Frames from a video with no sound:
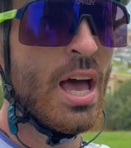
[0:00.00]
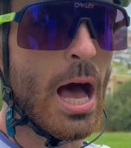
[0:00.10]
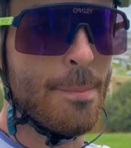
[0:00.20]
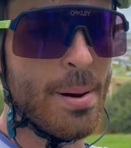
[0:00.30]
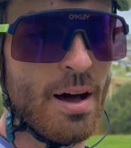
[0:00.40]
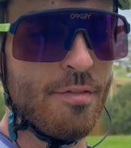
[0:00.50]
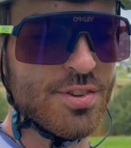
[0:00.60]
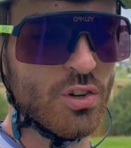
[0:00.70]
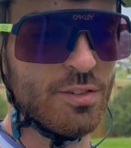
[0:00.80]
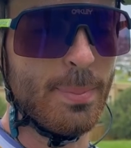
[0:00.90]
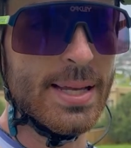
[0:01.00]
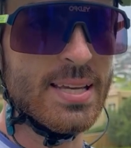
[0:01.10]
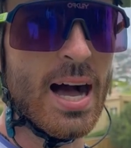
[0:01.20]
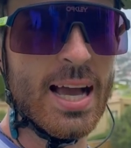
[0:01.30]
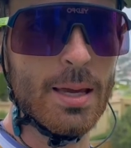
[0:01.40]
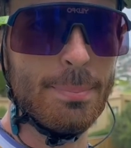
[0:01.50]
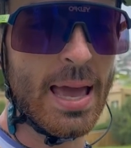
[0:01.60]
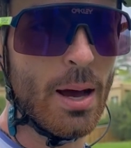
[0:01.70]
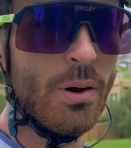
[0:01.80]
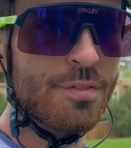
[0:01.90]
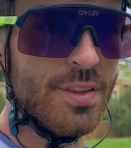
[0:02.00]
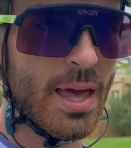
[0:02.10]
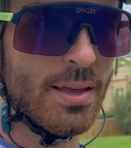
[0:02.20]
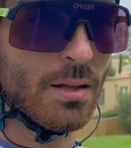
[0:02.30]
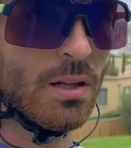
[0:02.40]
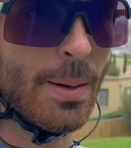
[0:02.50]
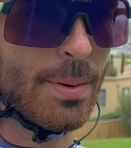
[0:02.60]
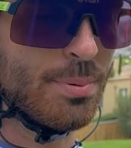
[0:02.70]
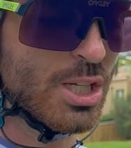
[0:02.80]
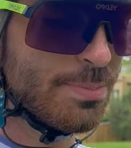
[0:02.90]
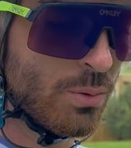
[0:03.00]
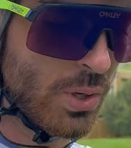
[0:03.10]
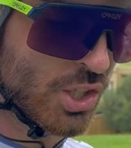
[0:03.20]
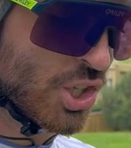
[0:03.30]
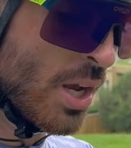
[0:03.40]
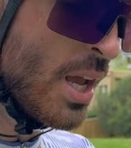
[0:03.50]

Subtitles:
above sort of my target power for that climb in Brisbane, which,